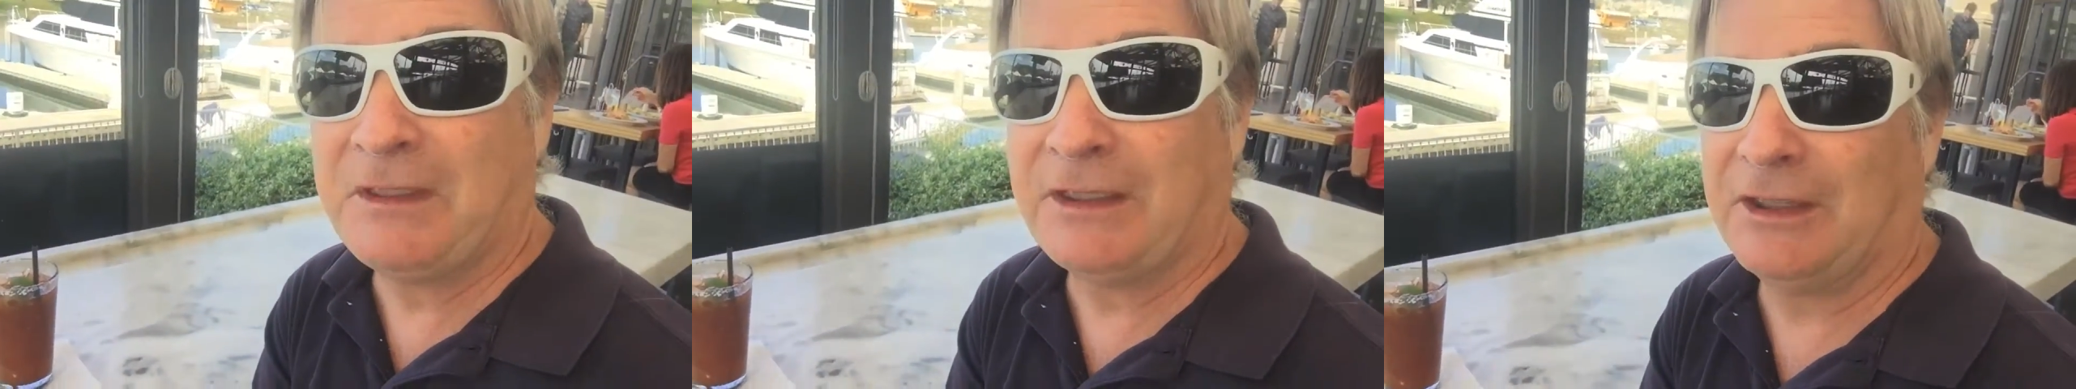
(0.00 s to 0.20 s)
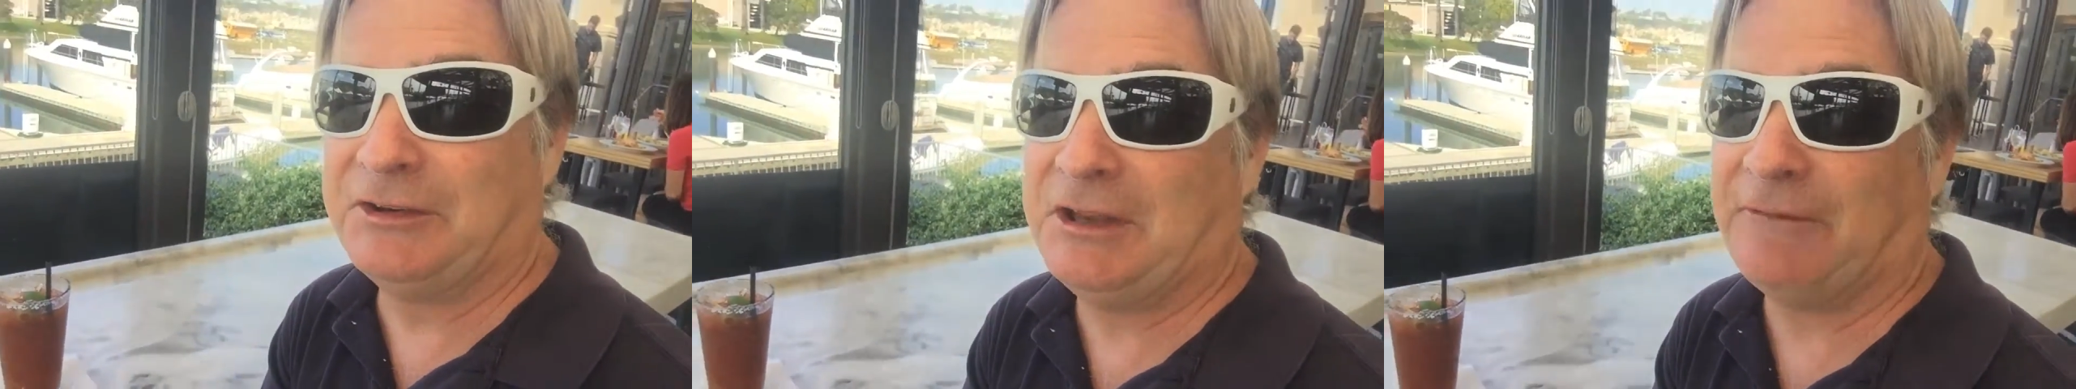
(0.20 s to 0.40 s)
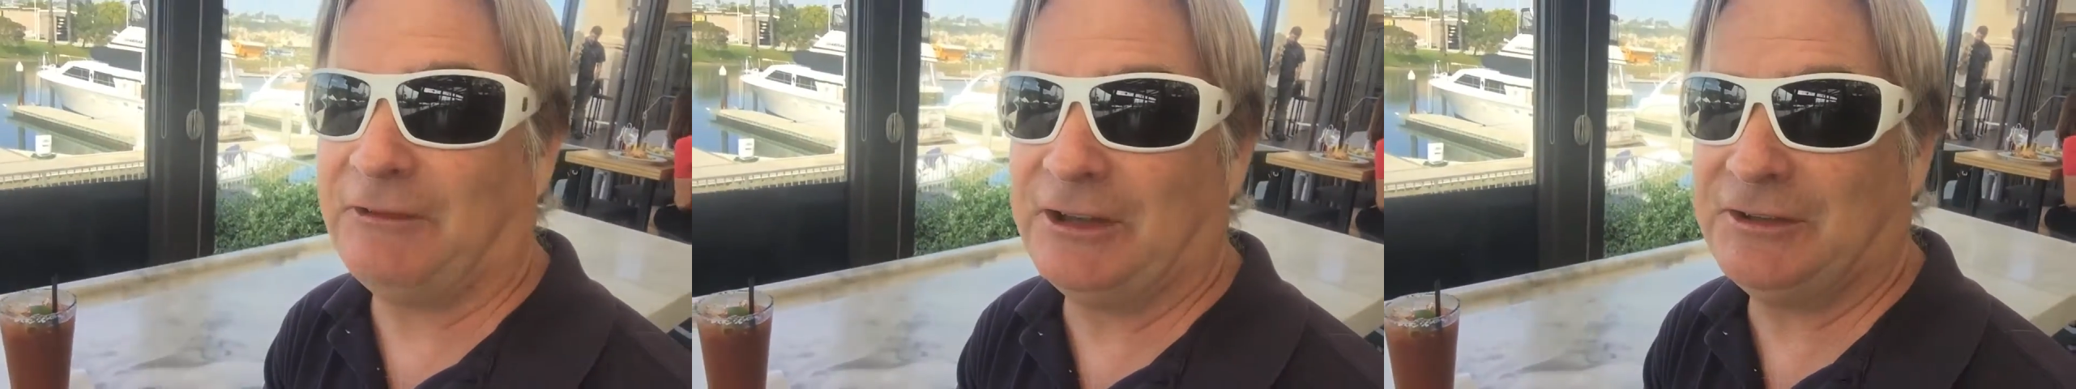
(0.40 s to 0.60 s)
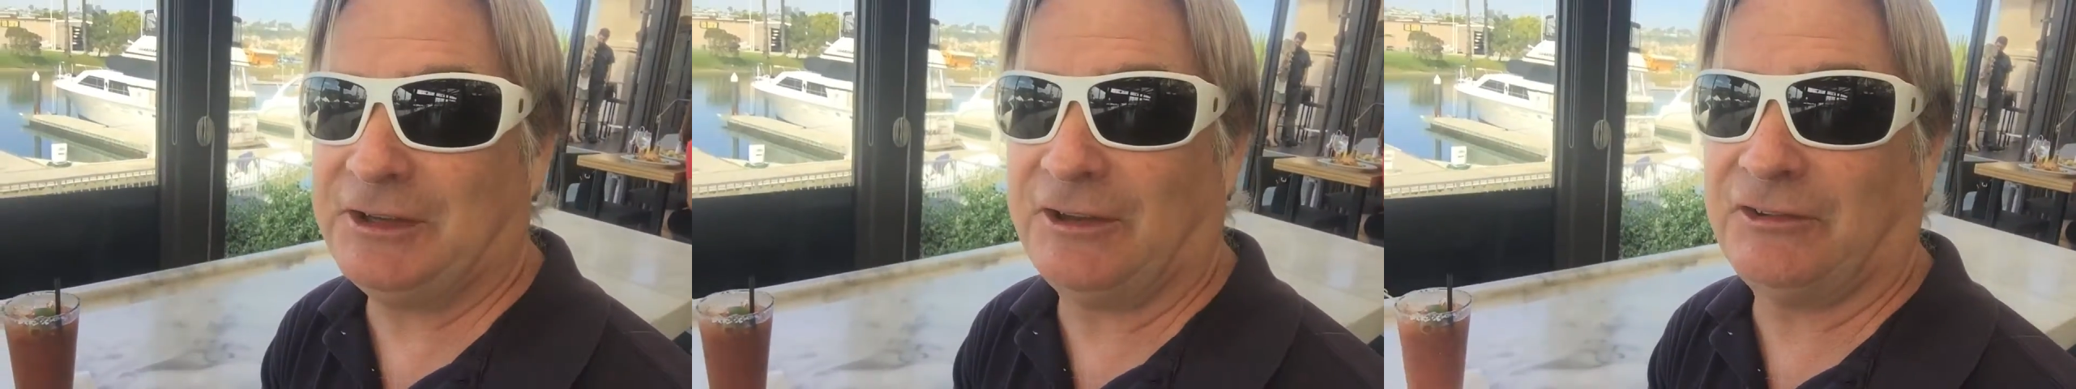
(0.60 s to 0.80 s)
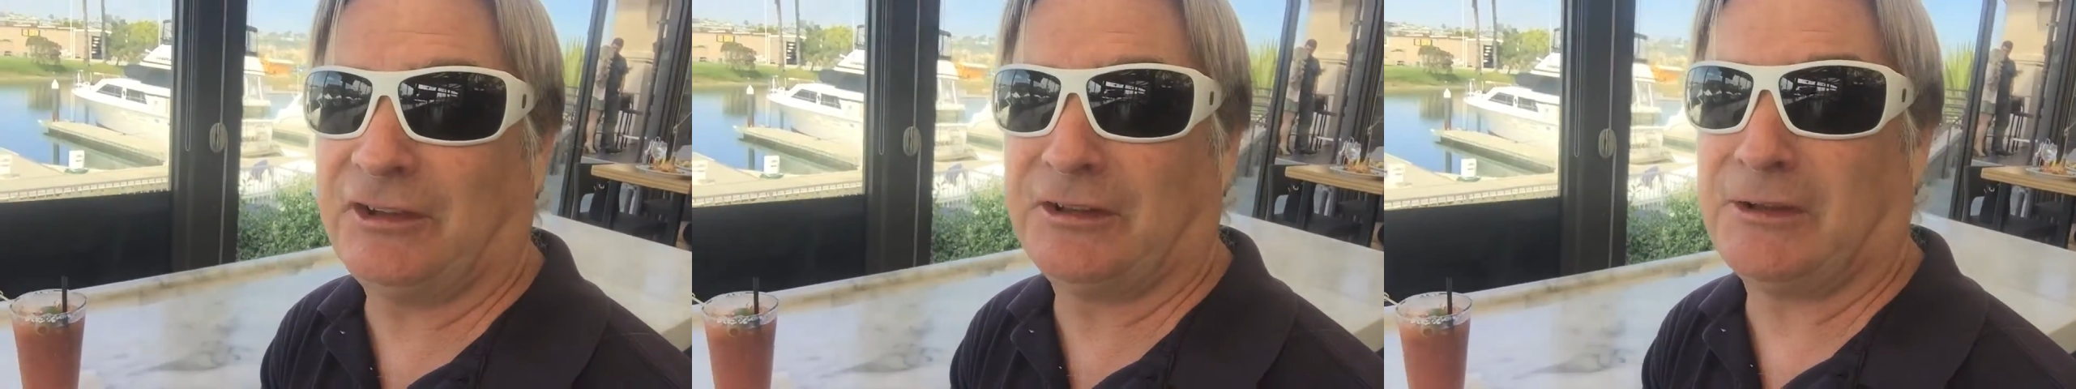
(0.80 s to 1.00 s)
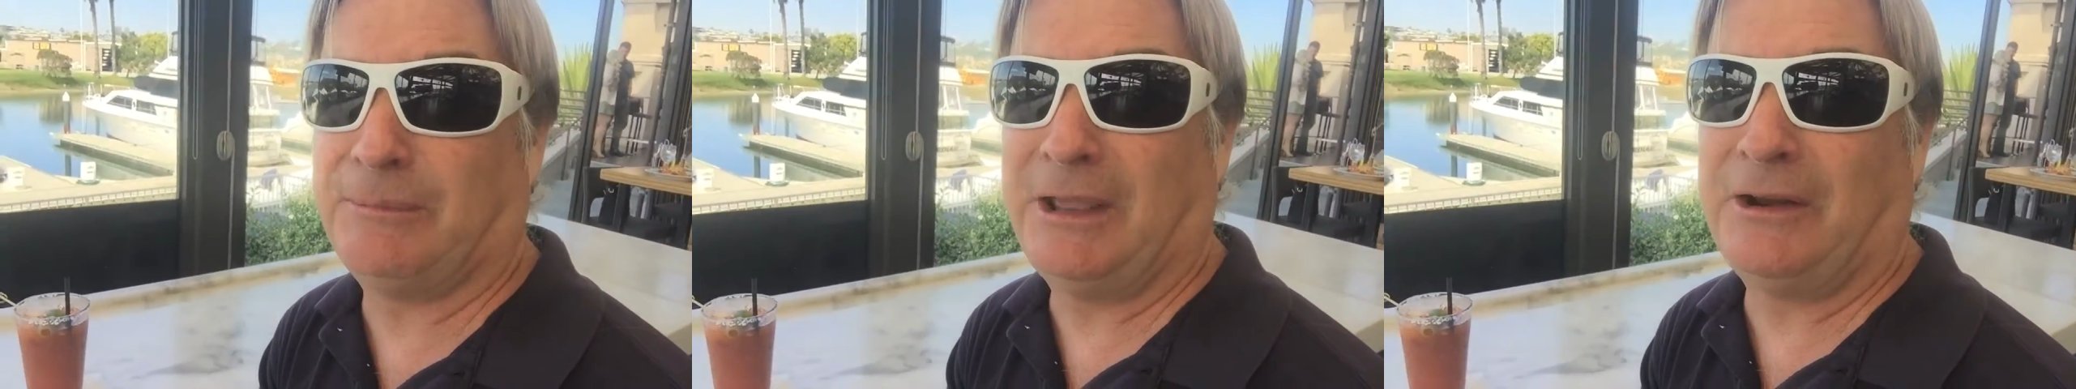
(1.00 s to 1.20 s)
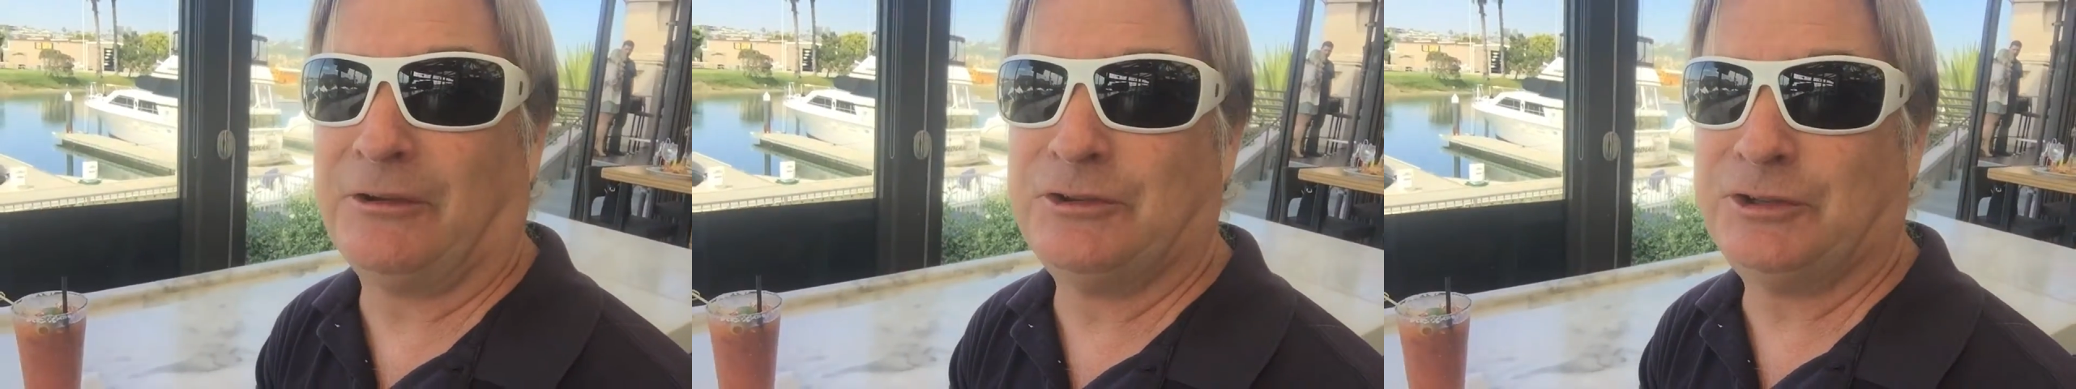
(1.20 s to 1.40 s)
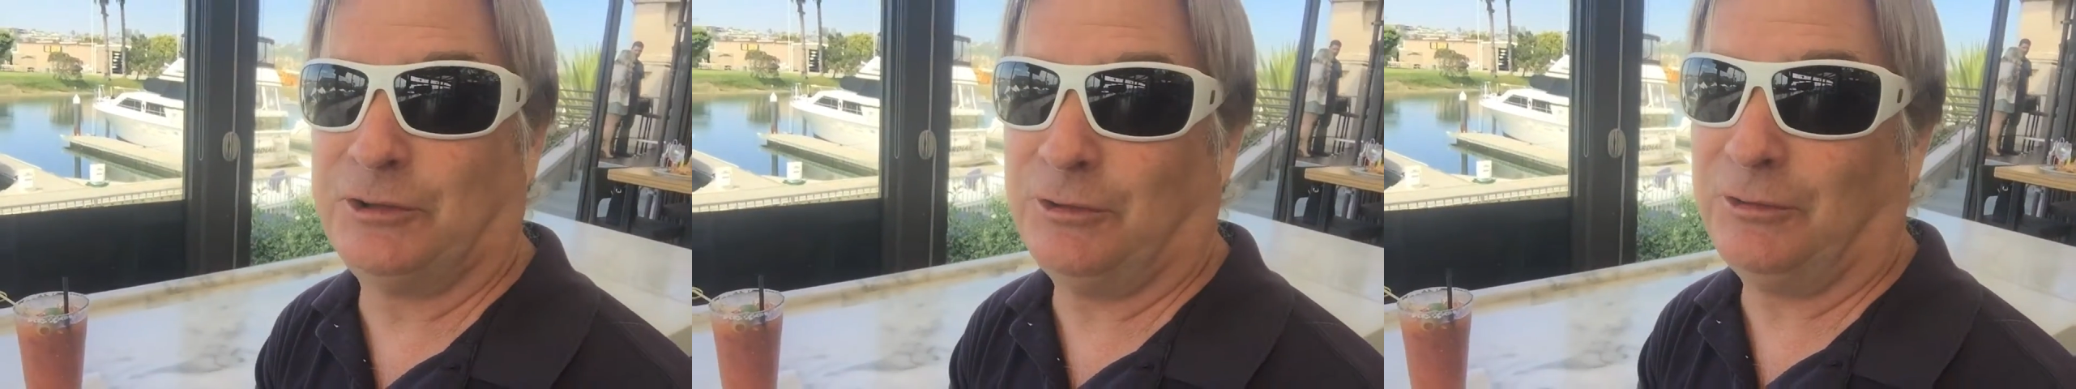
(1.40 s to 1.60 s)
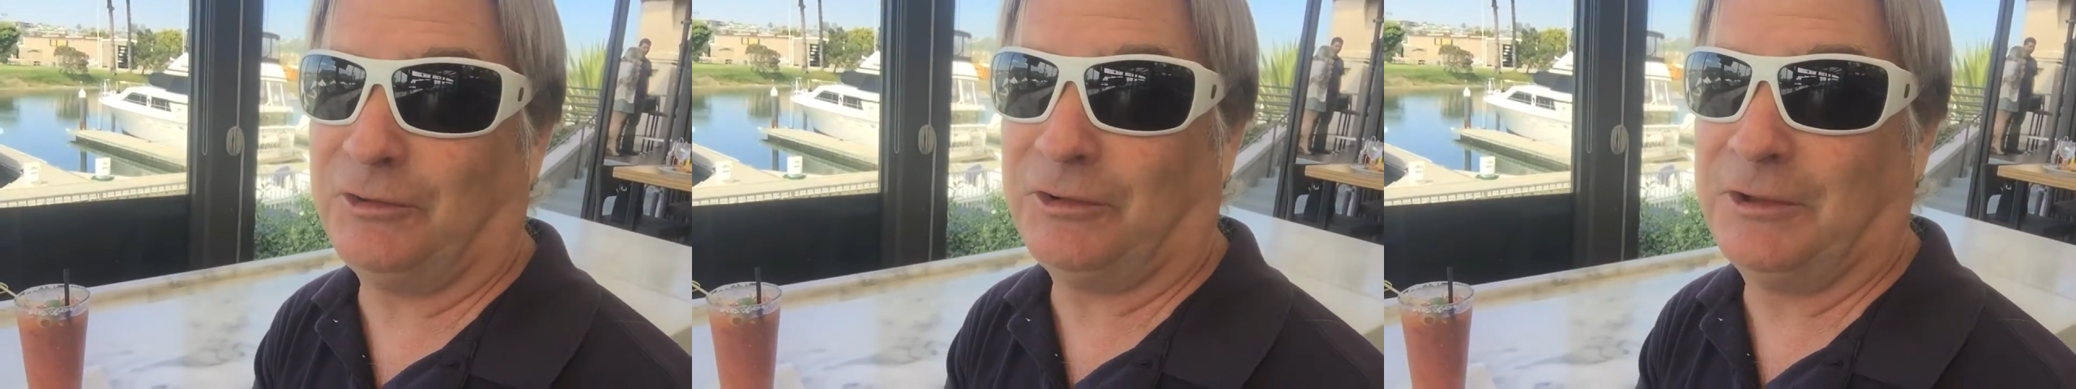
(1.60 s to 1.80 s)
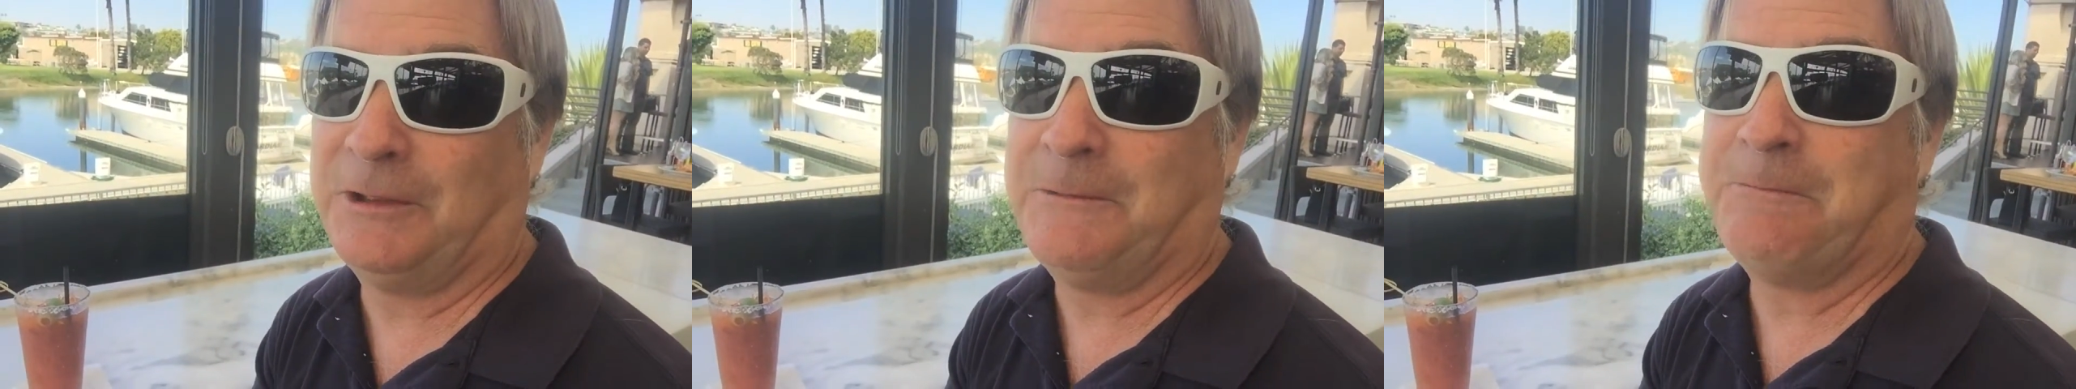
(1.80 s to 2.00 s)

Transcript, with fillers: You can definitely taste the tomato juice.